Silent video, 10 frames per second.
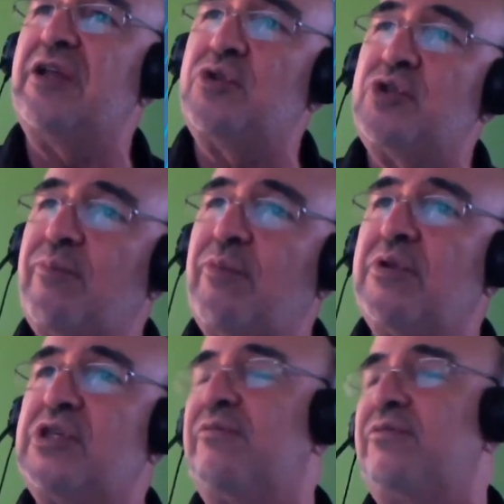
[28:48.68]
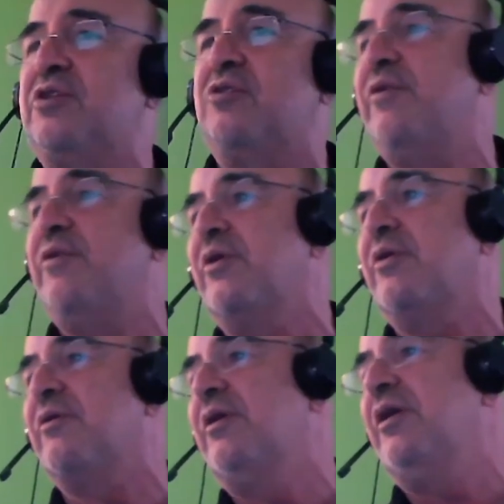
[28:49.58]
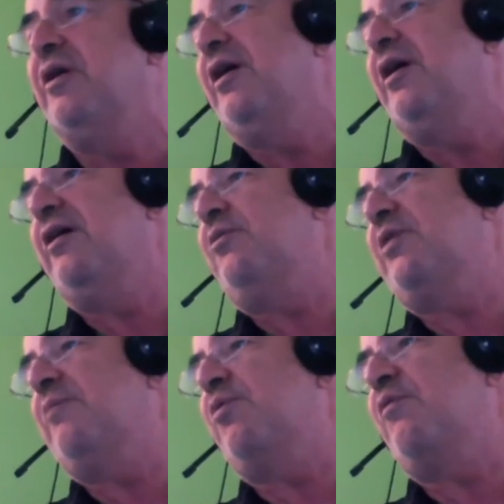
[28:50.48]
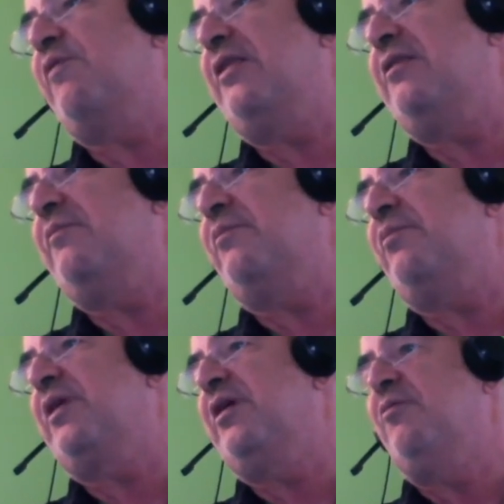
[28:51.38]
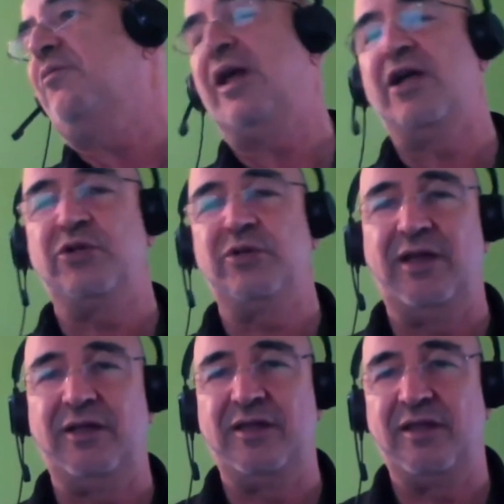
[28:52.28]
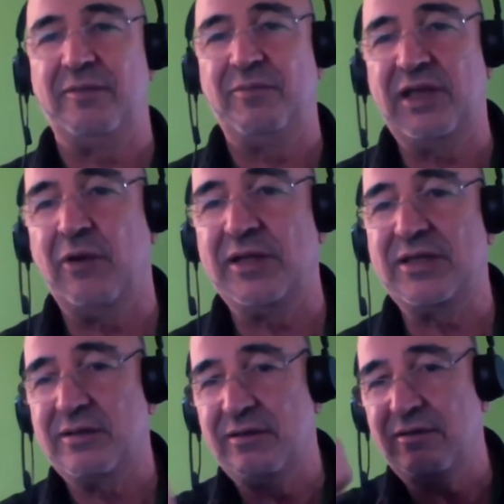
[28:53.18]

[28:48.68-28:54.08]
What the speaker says: submodels of this converter, you can provide 108 megawatts